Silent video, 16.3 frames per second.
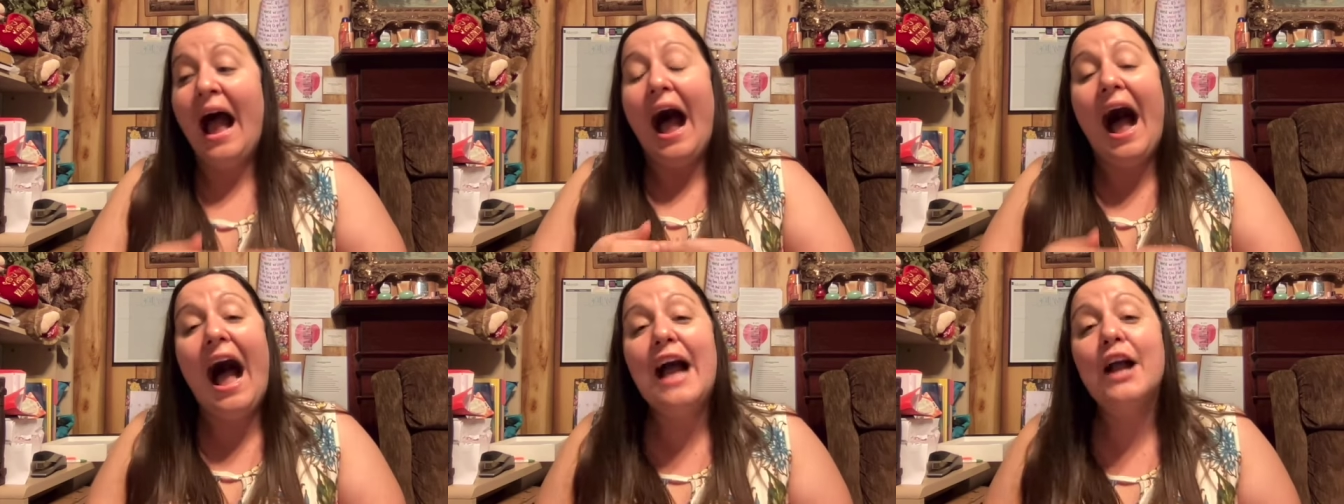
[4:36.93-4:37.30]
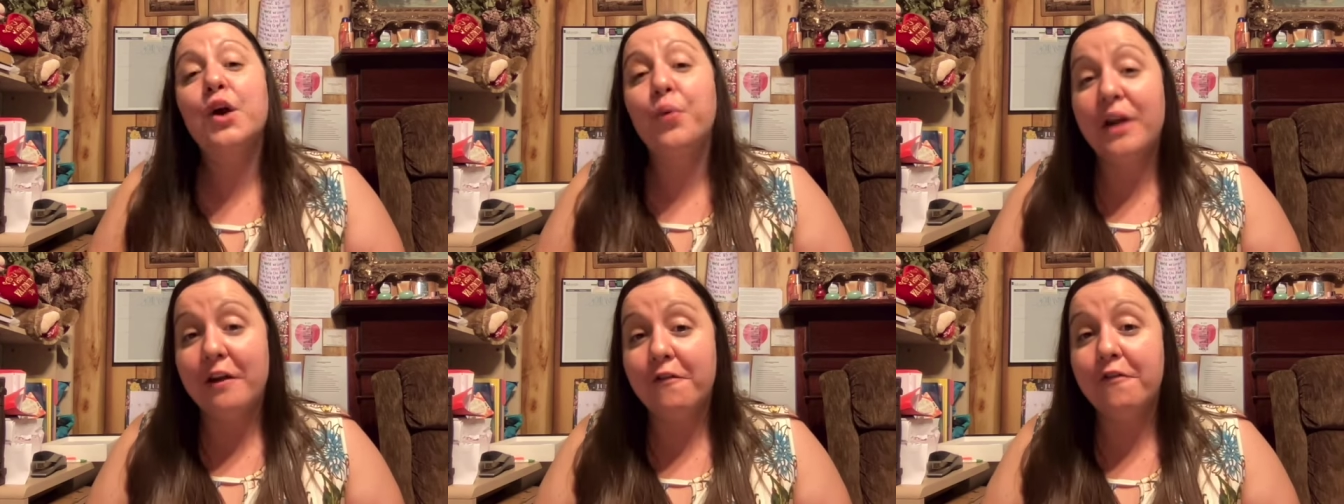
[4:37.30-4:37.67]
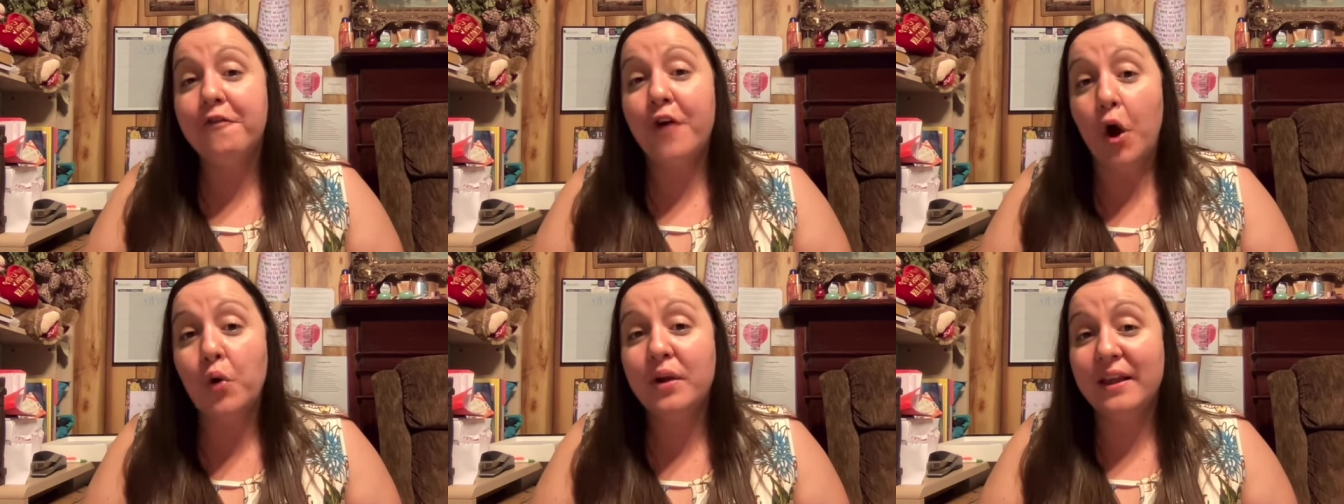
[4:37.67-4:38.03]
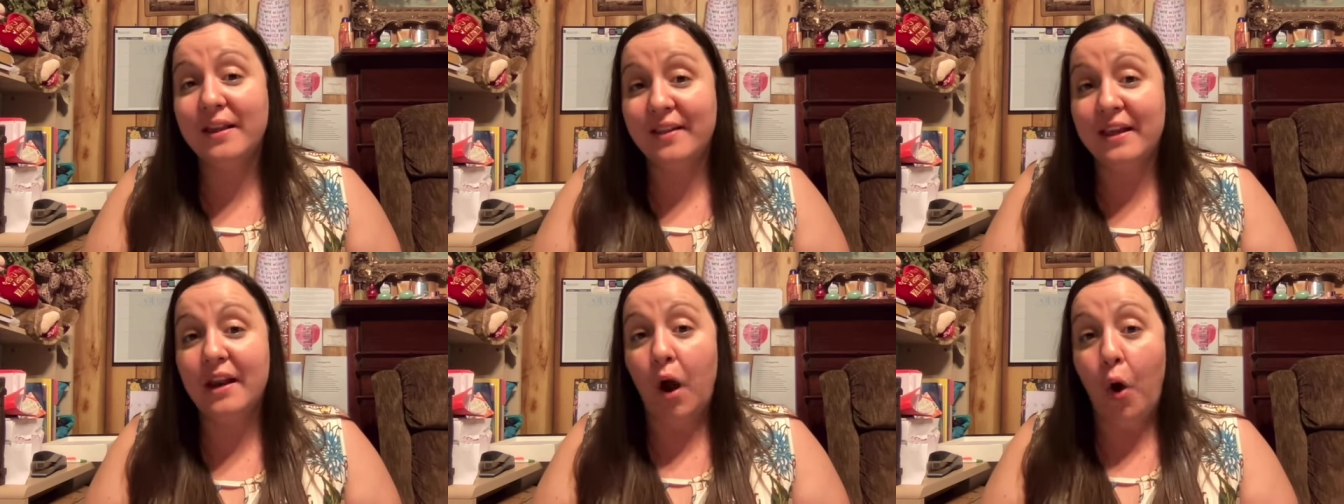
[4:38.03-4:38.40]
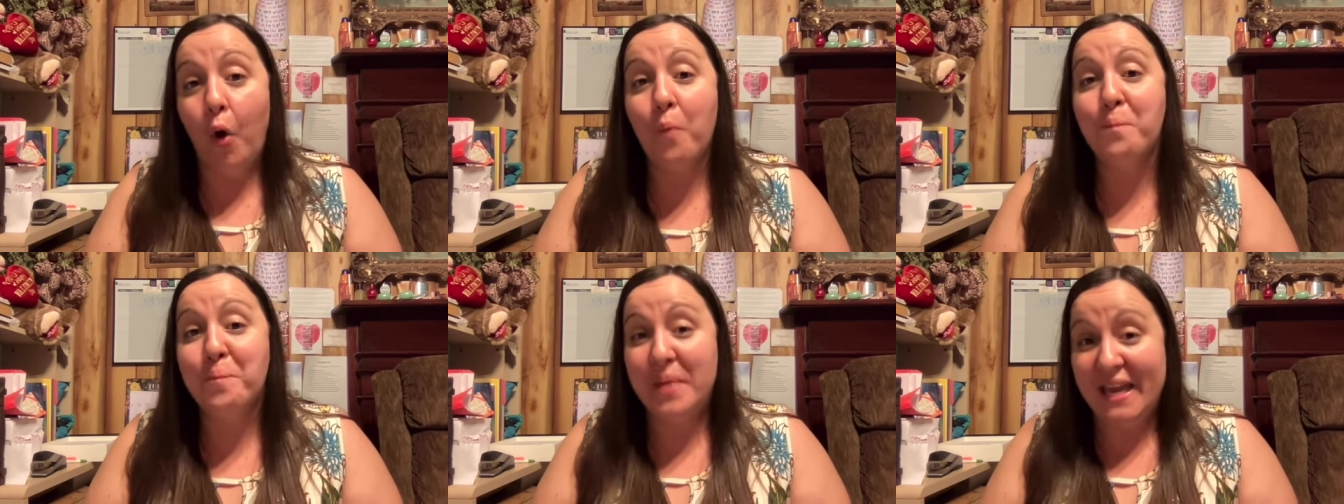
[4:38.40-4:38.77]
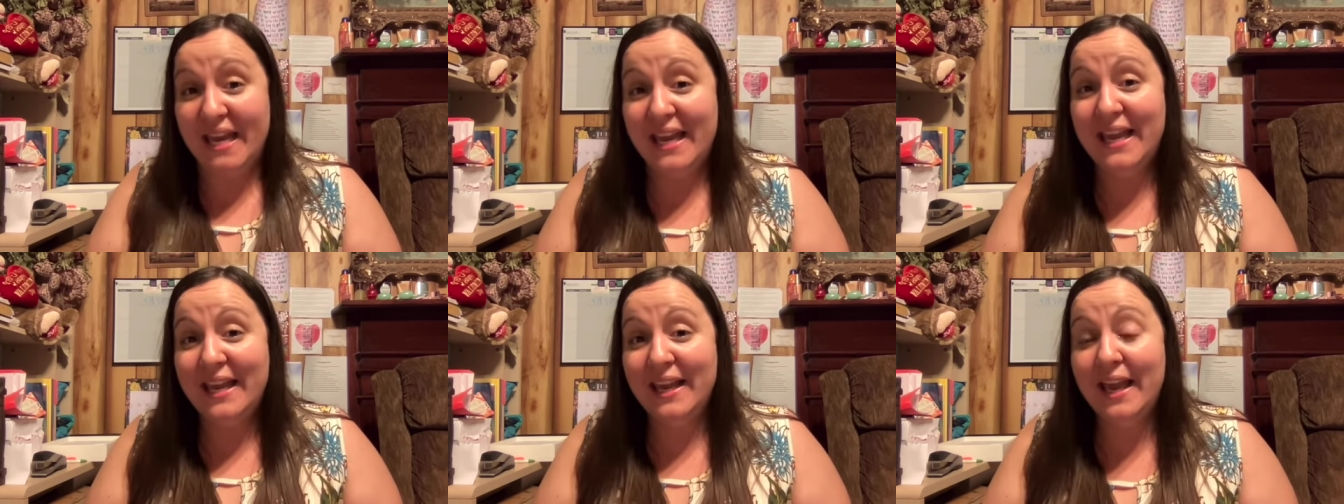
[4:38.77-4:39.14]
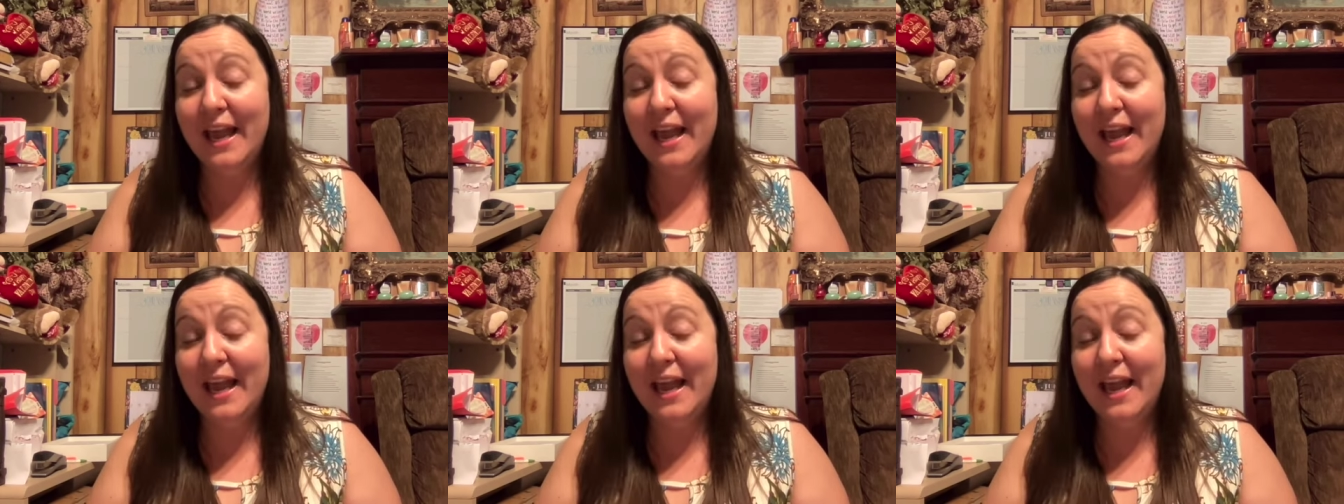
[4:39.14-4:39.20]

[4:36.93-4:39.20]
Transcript: I quit focusing on me